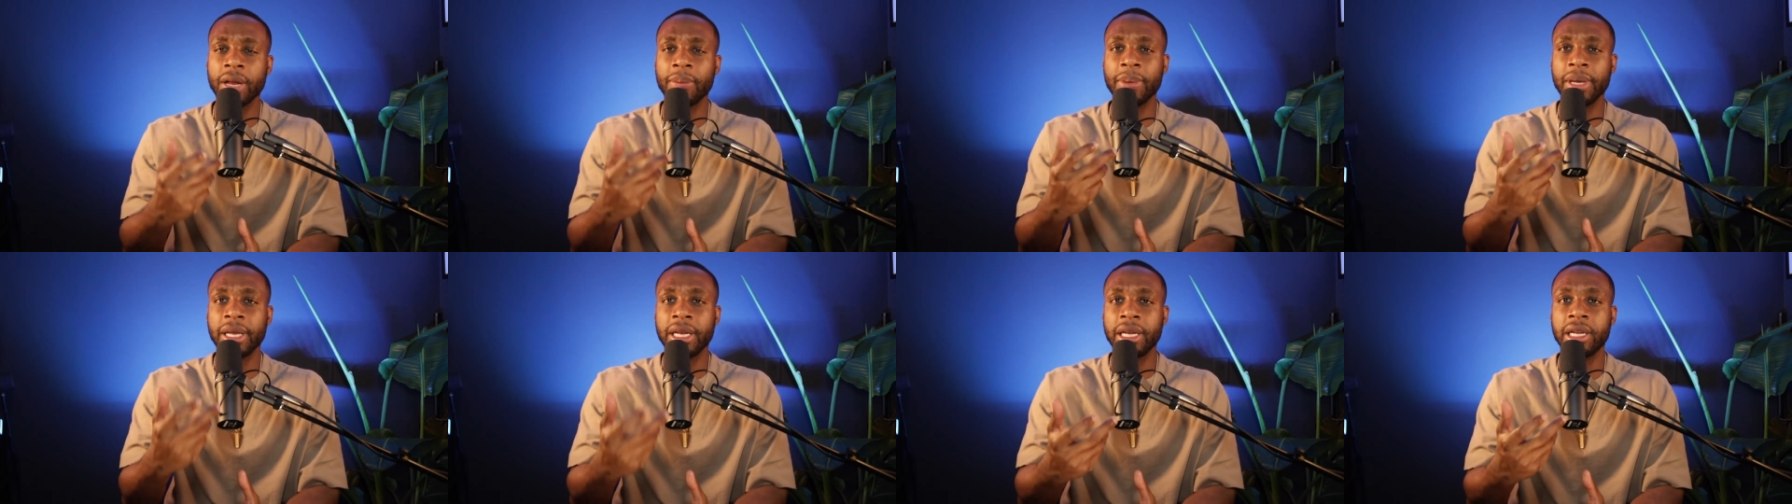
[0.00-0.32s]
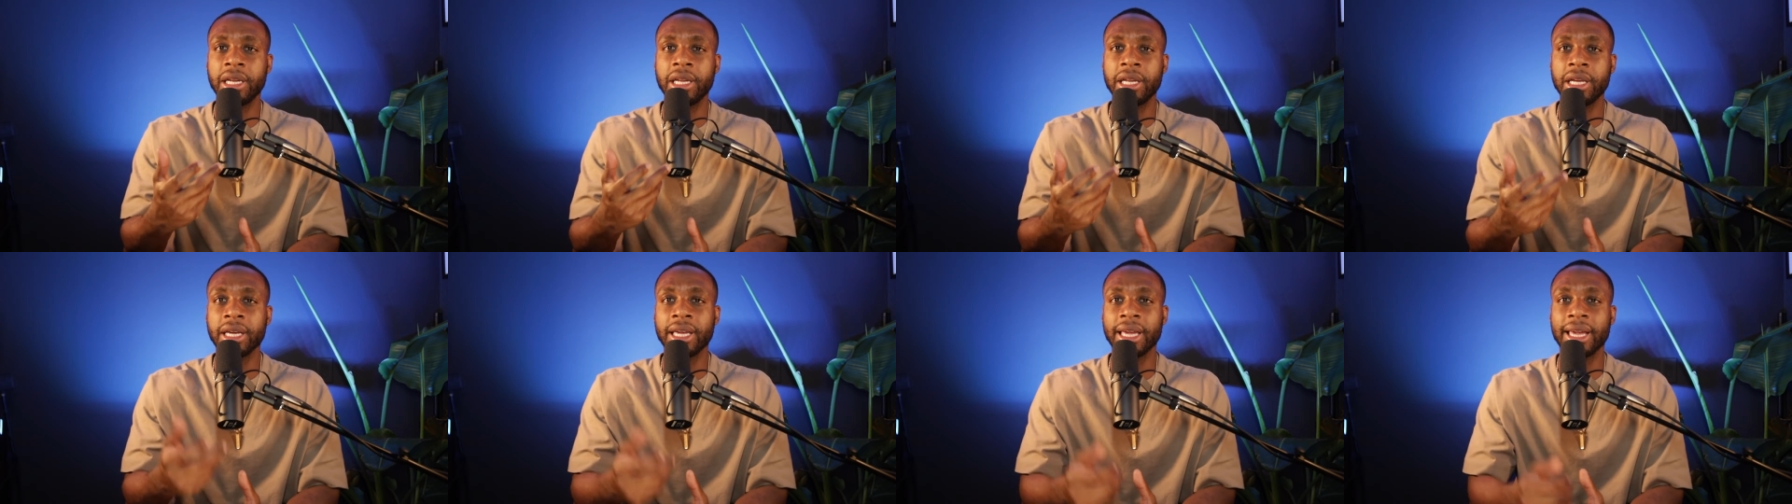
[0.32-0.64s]
be
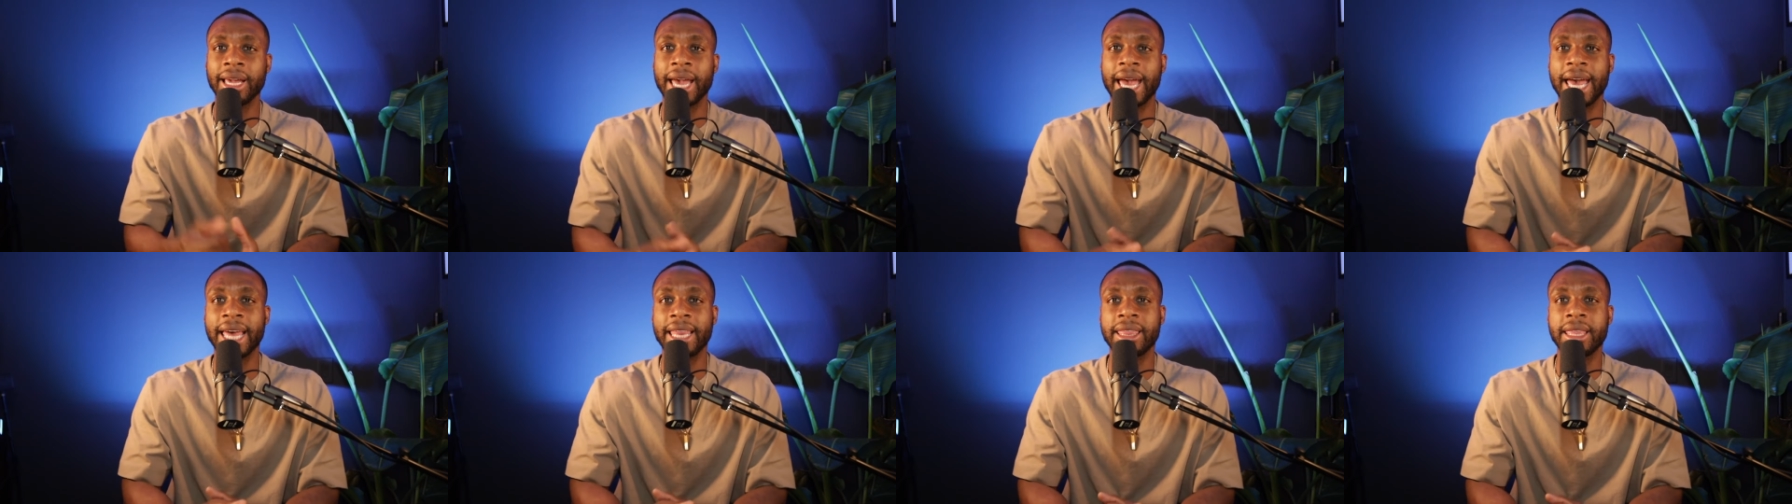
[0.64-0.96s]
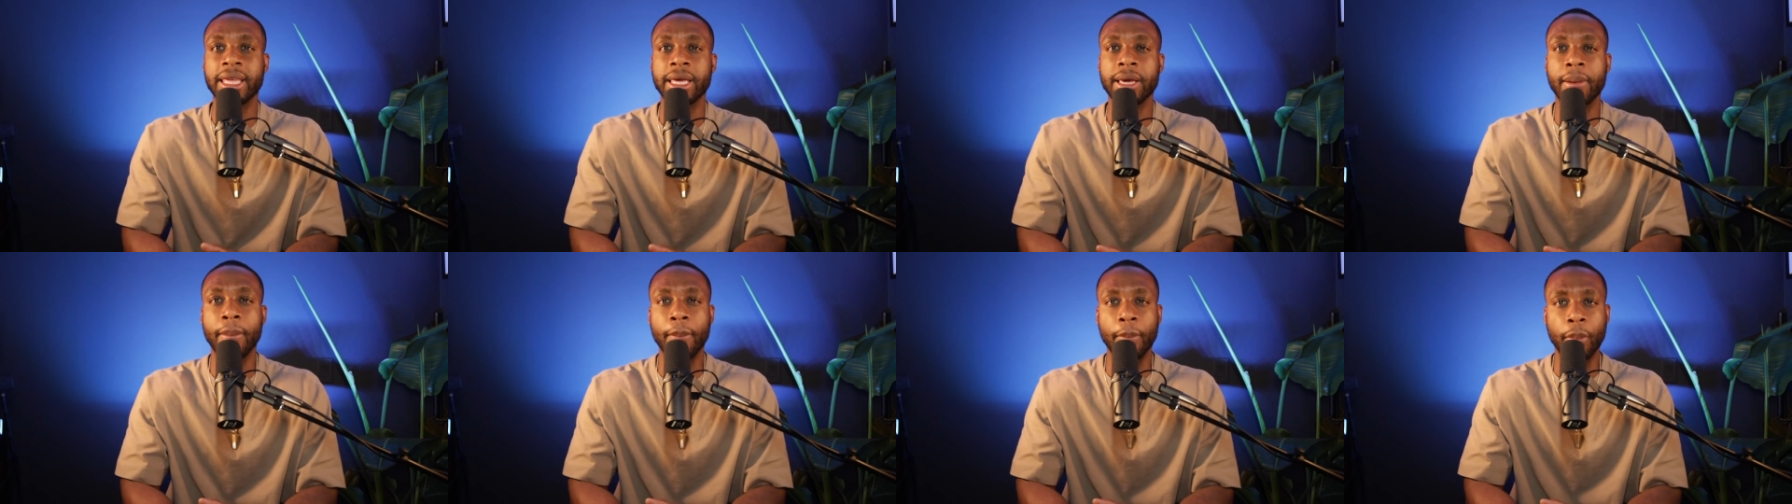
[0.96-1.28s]
looking at
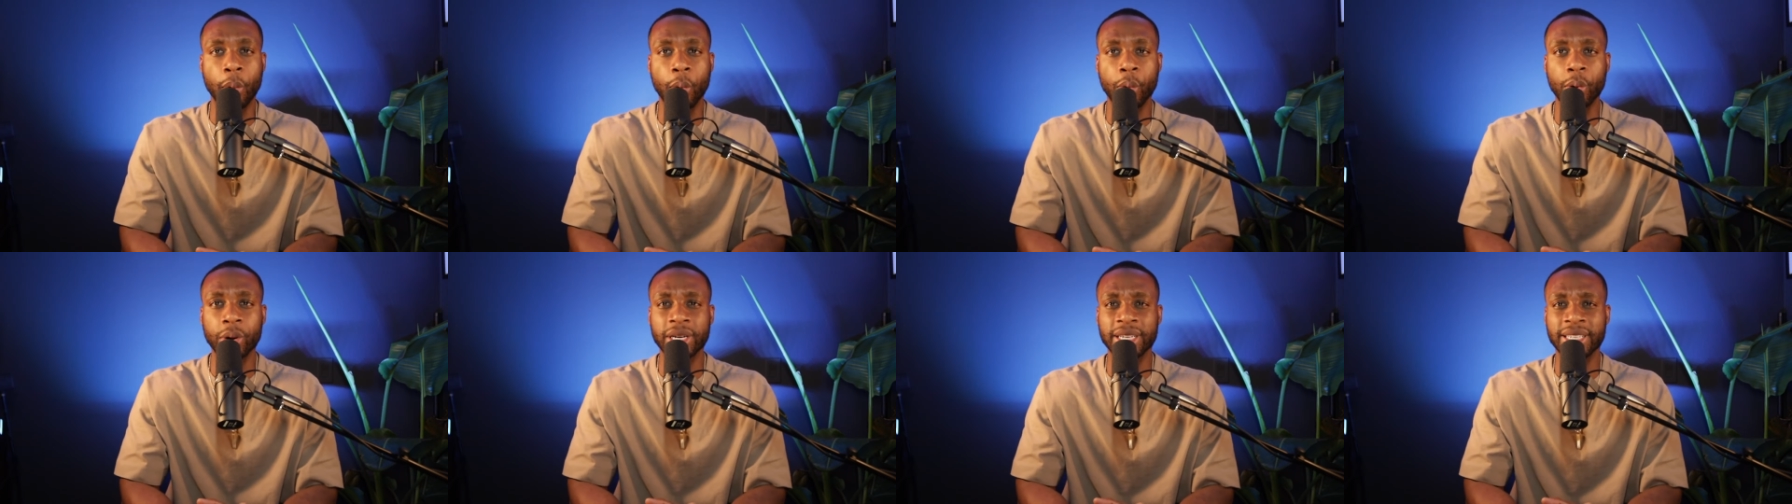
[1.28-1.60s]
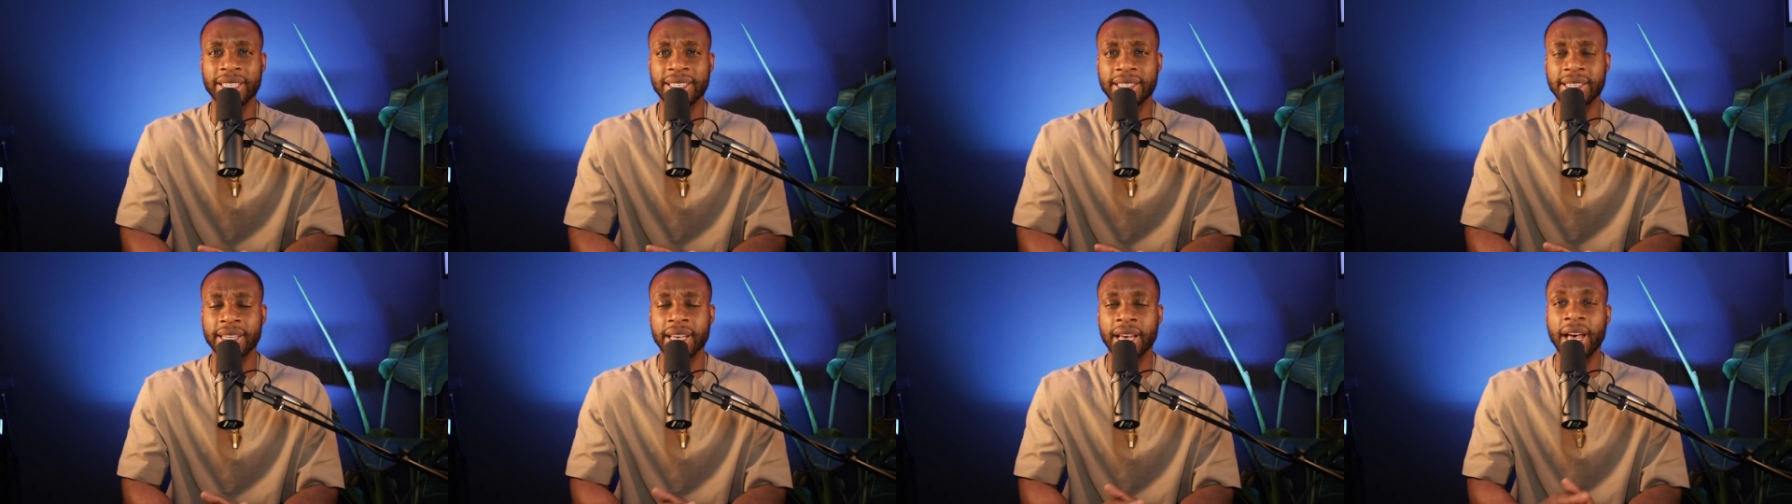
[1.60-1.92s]
the
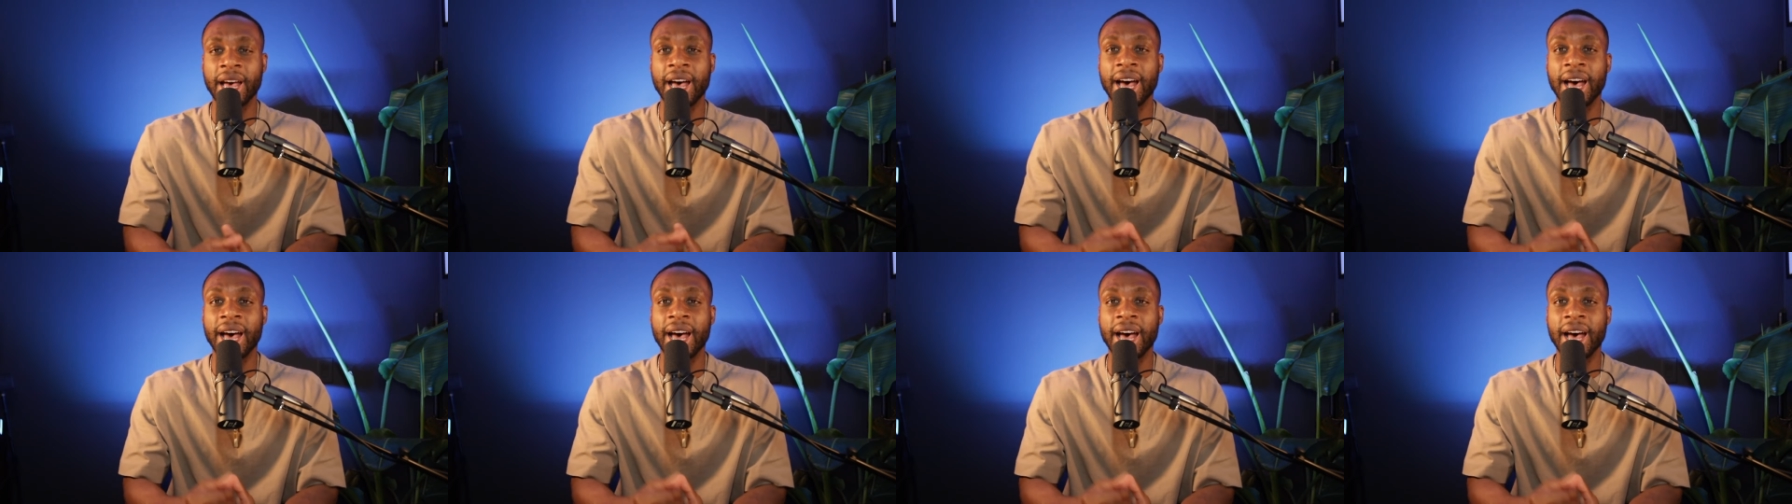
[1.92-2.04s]
importance